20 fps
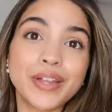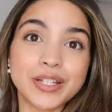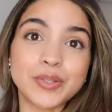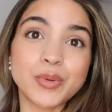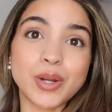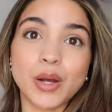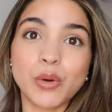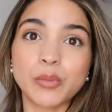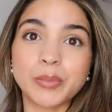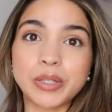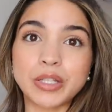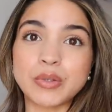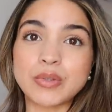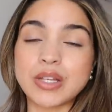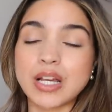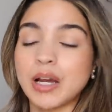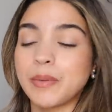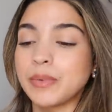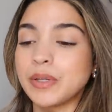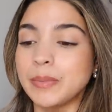that's what I will be
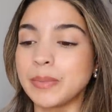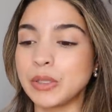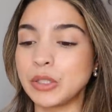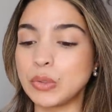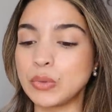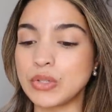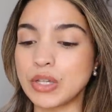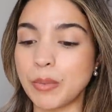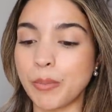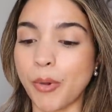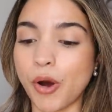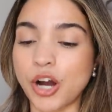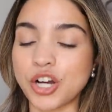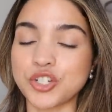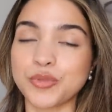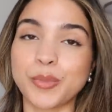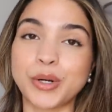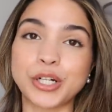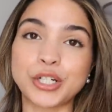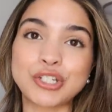using. I'm going to be using
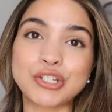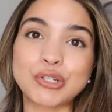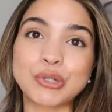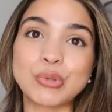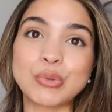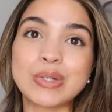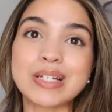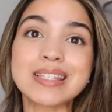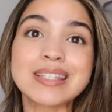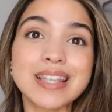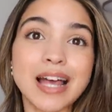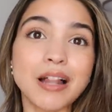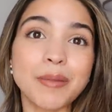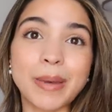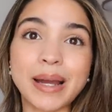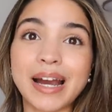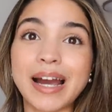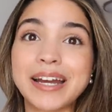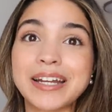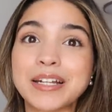Poshmark to sell
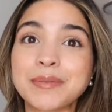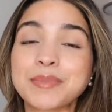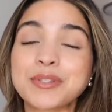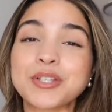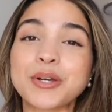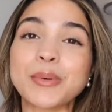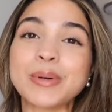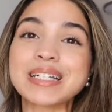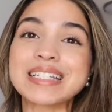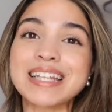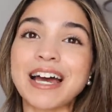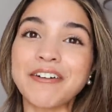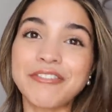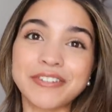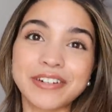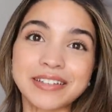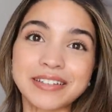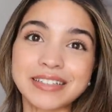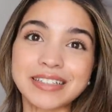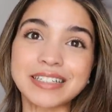my items, so
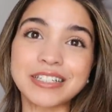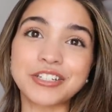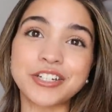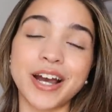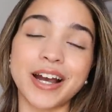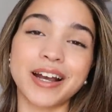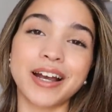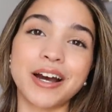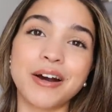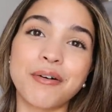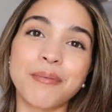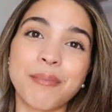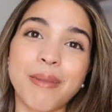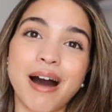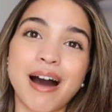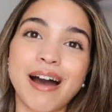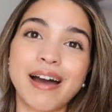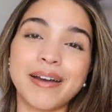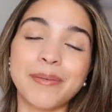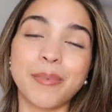definitely check out
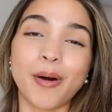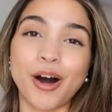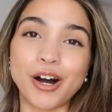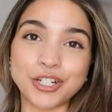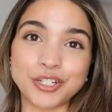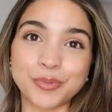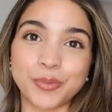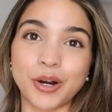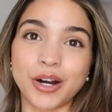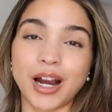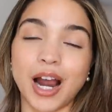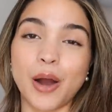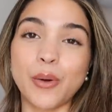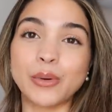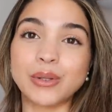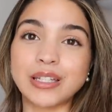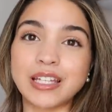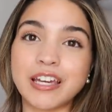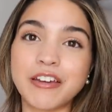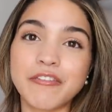my Poshmark. I
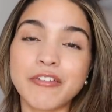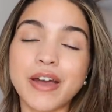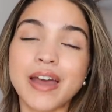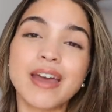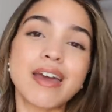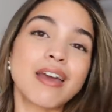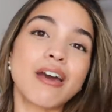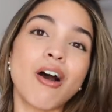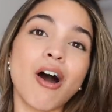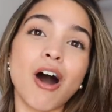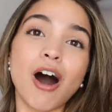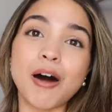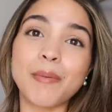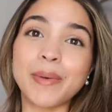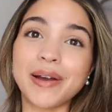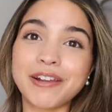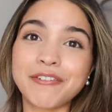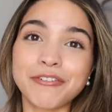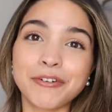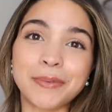will leave all
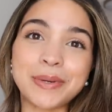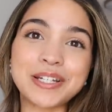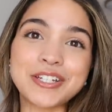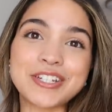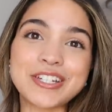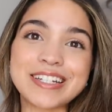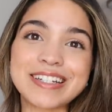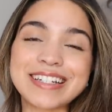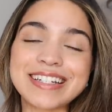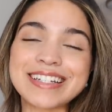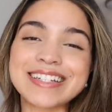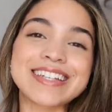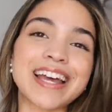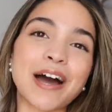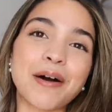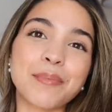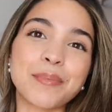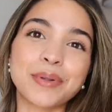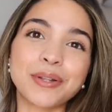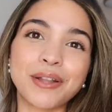my information
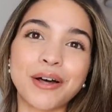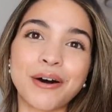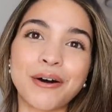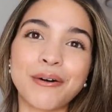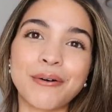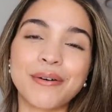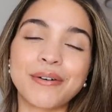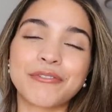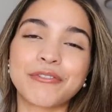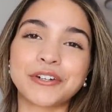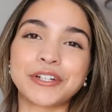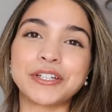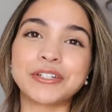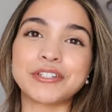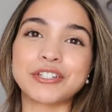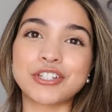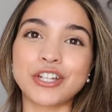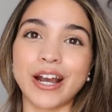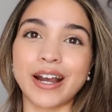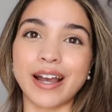down below for you
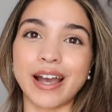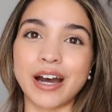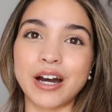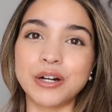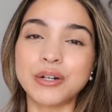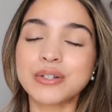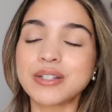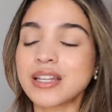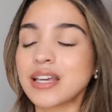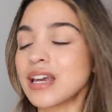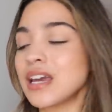to check out.